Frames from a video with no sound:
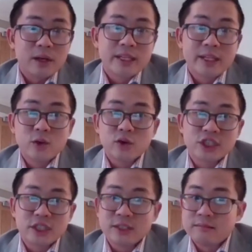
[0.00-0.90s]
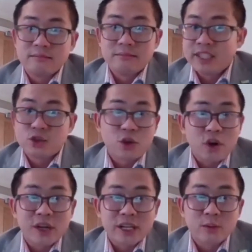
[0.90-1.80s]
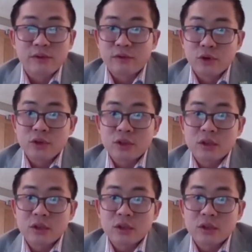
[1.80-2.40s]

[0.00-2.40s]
He or she is struggling with food.